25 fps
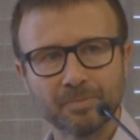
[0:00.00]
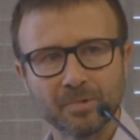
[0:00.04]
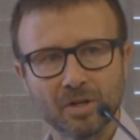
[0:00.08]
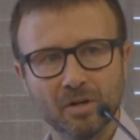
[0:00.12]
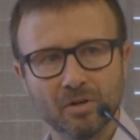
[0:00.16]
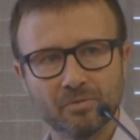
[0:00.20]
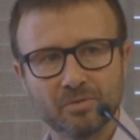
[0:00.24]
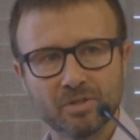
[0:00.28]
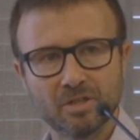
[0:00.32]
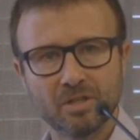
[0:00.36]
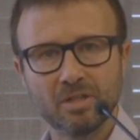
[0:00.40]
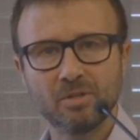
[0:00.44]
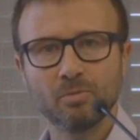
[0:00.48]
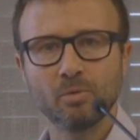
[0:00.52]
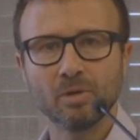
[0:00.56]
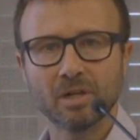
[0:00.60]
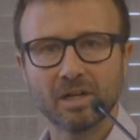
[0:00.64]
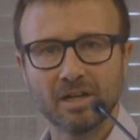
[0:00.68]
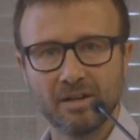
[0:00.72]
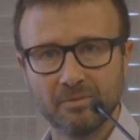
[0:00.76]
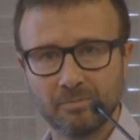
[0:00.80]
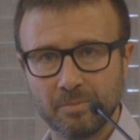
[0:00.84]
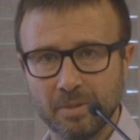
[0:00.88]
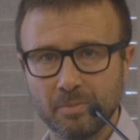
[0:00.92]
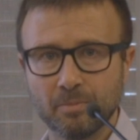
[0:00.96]
Obviously, we'll
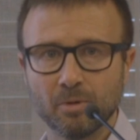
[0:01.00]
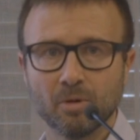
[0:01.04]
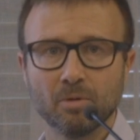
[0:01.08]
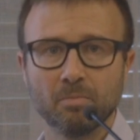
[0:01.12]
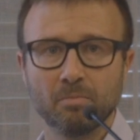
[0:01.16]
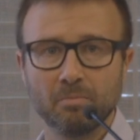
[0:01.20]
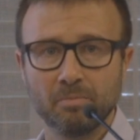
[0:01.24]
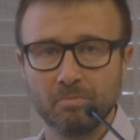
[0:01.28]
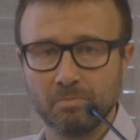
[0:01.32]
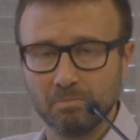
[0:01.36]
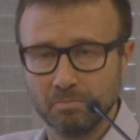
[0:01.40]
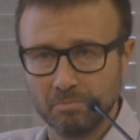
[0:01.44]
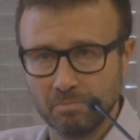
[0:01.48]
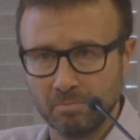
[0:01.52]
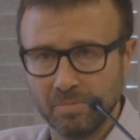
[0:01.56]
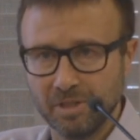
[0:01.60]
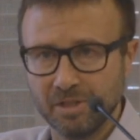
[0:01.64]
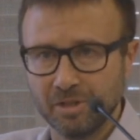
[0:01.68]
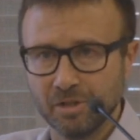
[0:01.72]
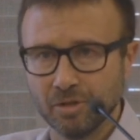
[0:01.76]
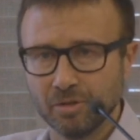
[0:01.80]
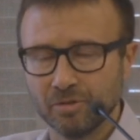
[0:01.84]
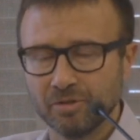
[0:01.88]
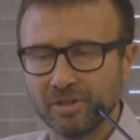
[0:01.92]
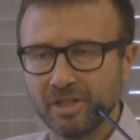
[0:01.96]
have people
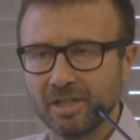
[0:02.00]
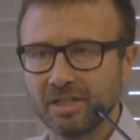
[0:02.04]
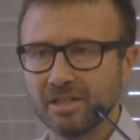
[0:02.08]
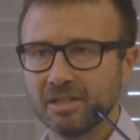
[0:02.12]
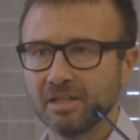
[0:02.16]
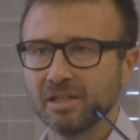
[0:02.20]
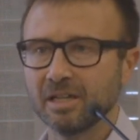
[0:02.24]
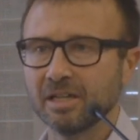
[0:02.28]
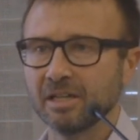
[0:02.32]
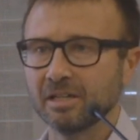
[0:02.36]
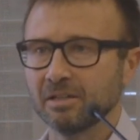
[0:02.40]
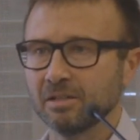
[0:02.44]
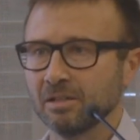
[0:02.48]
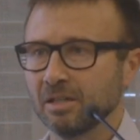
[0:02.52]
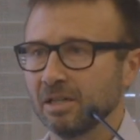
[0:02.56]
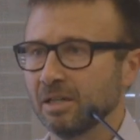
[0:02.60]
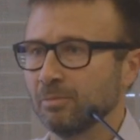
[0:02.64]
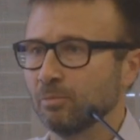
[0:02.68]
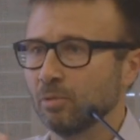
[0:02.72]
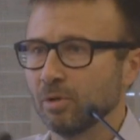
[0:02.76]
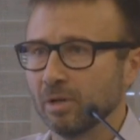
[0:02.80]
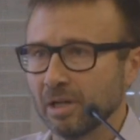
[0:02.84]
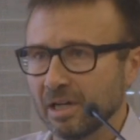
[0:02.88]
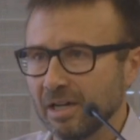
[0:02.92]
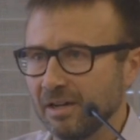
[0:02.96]
beyond that,
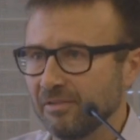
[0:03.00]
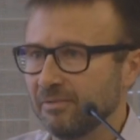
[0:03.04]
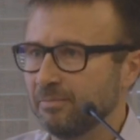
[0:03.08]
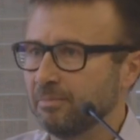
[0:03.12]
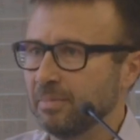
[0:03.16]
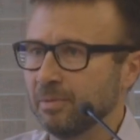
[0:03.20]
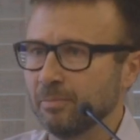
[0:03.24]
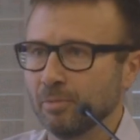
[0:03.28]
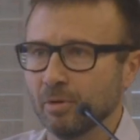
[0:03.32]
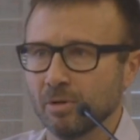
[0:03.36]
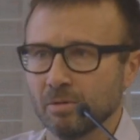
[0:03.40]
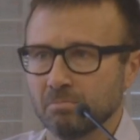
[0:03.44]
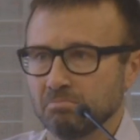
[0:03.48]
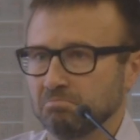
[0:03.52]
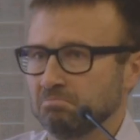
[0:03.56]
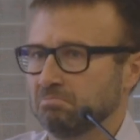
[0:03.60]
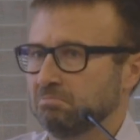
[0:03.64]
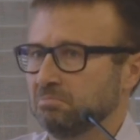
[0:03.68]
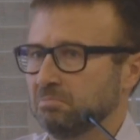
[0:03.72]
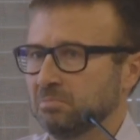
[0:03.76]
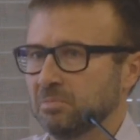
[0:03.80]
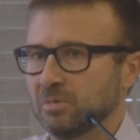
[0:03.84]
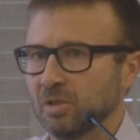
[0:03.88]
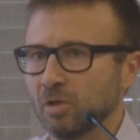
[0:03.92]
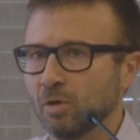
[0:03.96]
and we'll have people
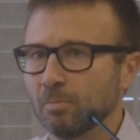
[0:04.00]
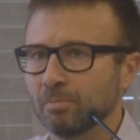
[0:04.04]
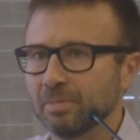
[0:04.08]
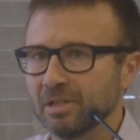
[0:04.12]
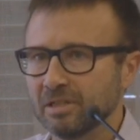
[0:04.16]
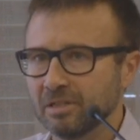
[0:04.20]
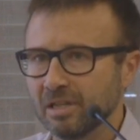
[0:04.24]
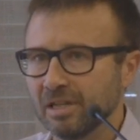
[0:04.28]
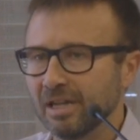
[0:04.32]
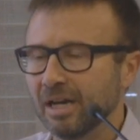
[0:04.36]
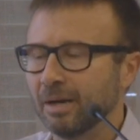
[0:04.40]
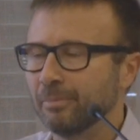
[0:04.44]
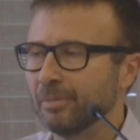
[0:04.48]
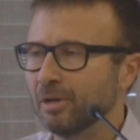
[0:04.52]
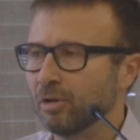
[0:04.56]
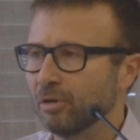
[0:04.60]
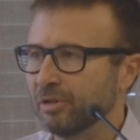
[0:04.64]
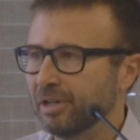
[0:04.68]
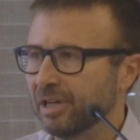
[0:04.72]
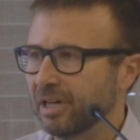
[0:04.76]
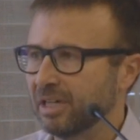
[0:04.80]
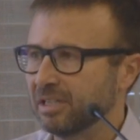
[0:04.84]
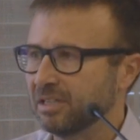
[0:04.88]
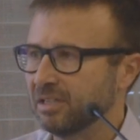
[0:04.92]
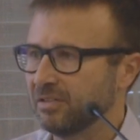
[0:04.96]
completely amyloid
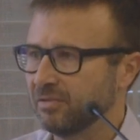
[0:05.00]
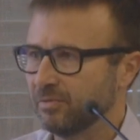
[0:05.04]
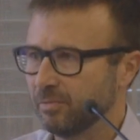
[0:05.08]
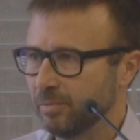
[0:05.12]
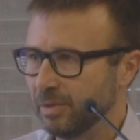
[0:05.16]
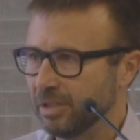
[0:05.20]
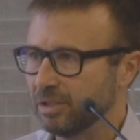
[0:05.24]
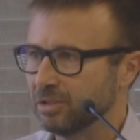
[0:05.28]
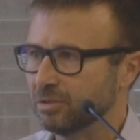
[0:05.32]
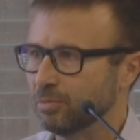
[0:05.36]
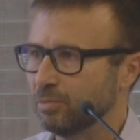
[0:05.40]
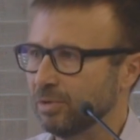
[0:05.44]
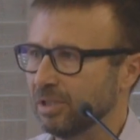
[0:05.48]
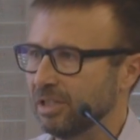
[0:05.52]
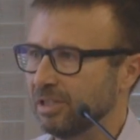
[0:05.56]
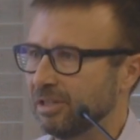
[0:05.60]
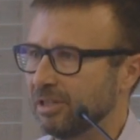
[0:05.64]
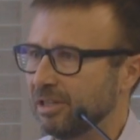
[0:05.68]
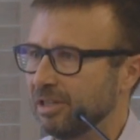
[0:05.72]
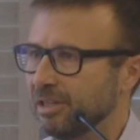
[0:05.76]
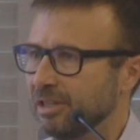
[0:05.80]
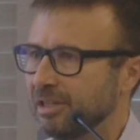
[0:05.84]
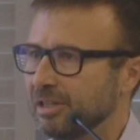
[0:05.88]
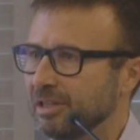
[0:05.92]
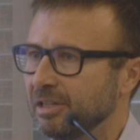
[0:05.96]
negative, because we need
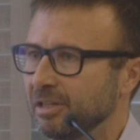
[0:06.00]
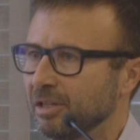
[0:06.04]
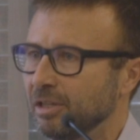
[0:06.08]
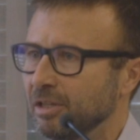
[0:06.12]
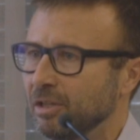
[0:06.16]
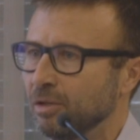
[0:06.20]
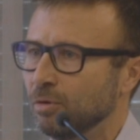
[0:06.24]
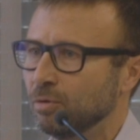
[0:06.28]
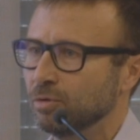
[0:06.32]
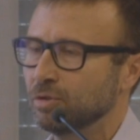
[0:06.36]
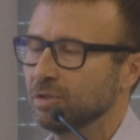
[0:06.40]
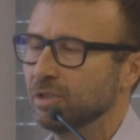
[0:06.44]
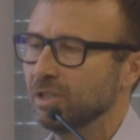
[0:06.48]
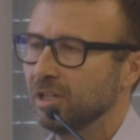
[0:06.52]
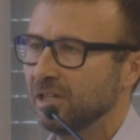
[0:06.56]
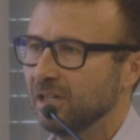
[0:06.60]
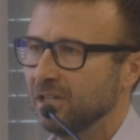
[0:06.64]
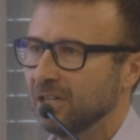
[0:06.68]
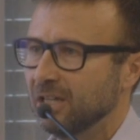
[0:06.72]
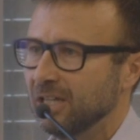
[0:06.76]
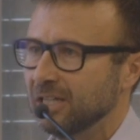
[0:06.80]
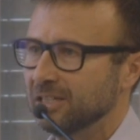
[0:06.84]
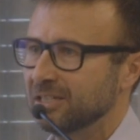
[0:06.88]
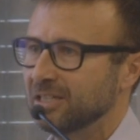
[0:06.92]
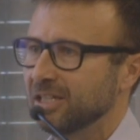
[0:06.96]
those,
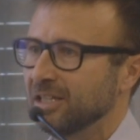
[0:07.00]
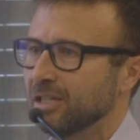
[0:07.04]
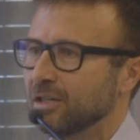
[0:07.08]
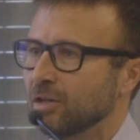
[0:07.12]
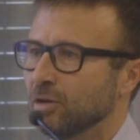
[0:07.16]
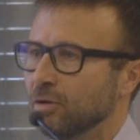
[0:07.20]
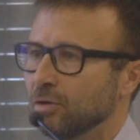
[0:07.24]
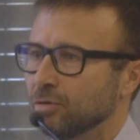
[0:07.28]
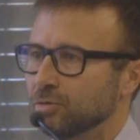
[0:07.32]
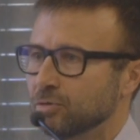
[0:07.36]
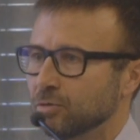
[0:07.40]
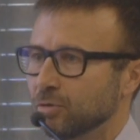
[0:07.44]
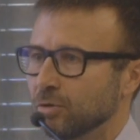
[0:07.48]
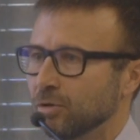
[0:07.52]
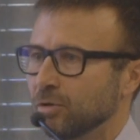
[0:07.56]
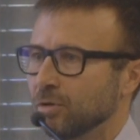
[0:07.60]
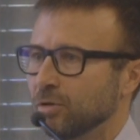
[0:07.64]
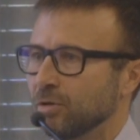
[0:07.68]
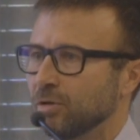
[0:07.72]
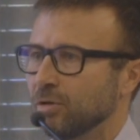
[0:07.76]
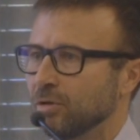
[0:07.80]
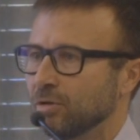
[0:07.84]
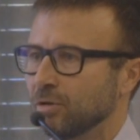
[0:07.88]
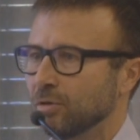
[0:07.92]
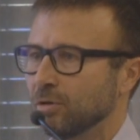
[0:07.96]
let's say, control
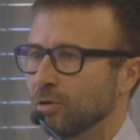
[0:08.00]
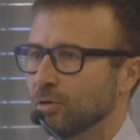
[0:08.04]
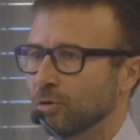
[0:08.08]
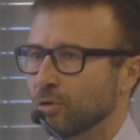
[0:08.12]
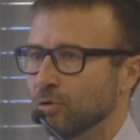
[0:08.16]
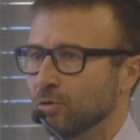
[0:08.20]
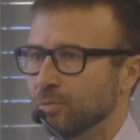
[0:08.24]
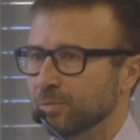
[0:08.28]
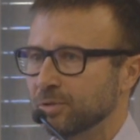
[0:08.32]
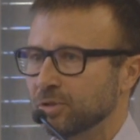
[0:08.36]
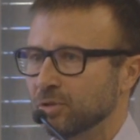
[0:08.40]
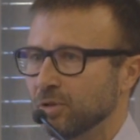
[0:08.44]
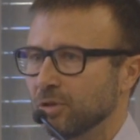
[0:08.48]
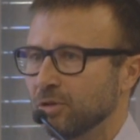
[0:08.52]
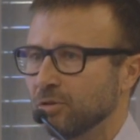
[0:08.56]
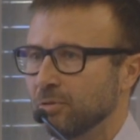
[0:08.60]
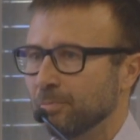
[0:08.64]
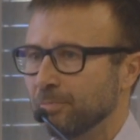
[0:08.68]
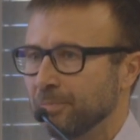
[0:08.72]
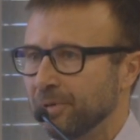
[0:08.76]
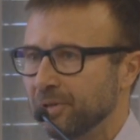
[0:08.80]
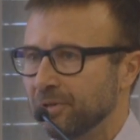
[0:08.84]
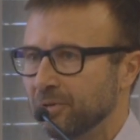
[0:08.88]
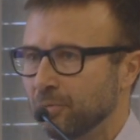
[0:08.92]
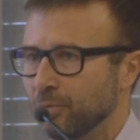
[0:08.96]
or groups to
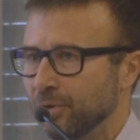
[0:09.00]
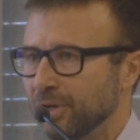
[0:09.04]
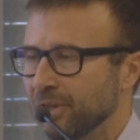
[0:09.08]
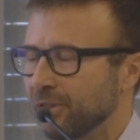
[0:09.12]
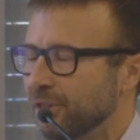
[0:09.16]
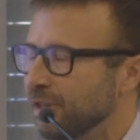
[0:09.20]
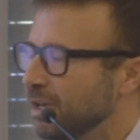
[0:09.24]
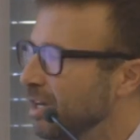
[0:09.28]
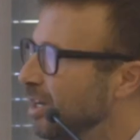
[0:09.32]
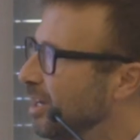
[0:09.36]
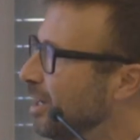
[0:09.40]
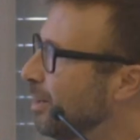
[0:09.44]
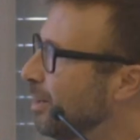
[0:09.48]
compare with.